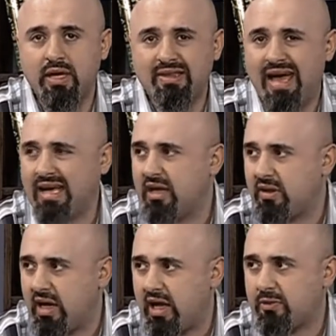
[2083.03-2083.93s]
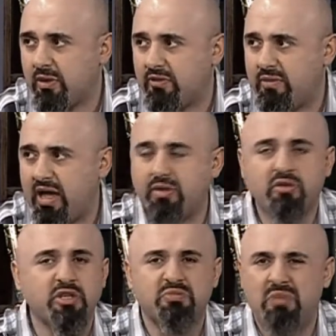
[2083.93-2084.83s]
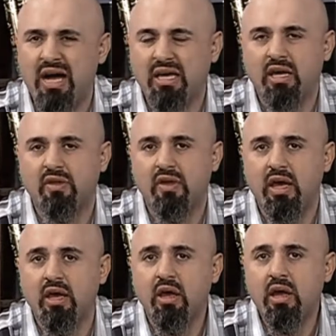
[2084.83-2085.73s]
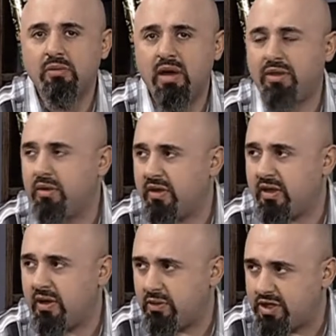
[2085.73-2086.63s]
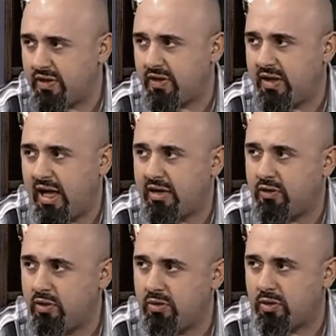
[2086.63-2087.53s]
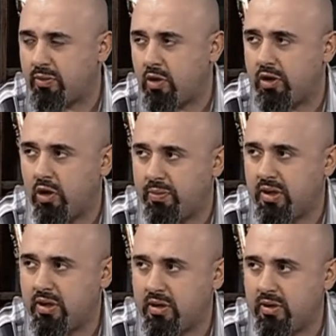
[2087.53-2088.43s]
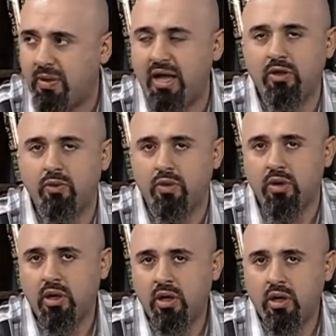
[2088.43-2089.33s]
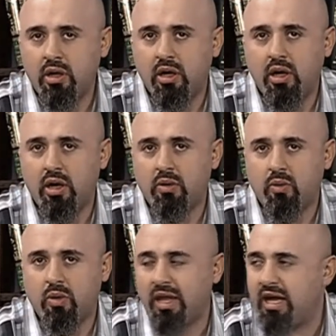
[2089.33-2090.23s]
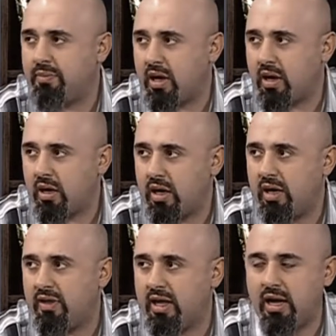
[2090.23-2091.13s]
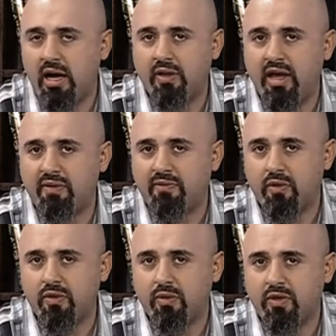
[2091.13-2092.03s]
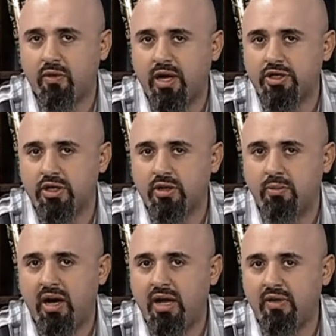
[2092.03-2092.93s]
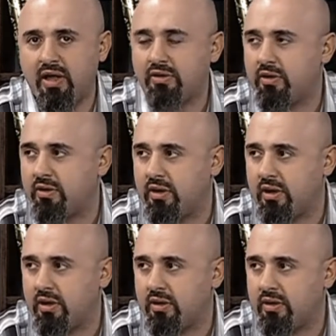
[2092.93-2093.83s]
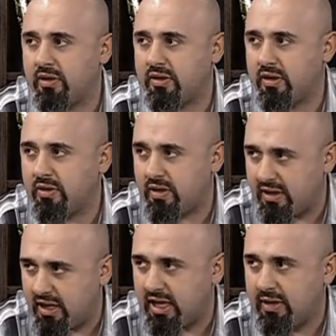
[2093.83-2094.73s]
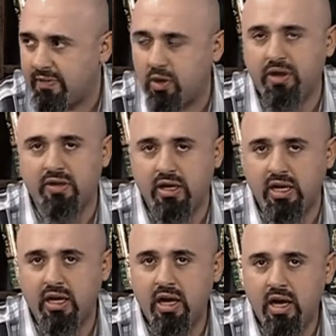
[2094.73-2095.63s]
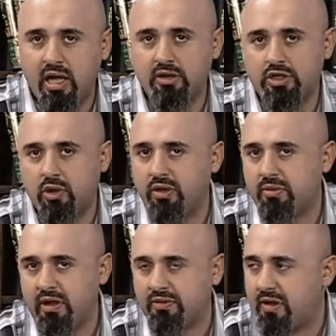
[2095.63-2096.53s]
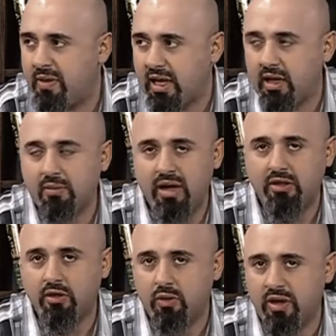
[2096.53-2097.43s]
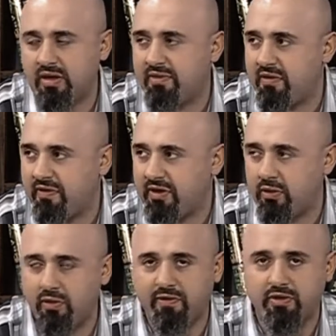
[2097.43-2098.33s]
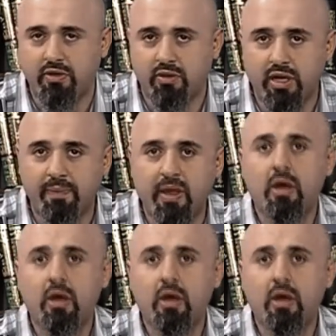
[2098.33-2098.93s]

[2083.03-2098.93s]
attacking the Gospel of Matthew, just mocking it, saying, Matthew says that when Jesus died, tombs were broken open, the bodies were laid bare, and then on that first resurrection, the bodies entered the city, the holy city, and showed themselves to many. Matthew 27, 52 to 53.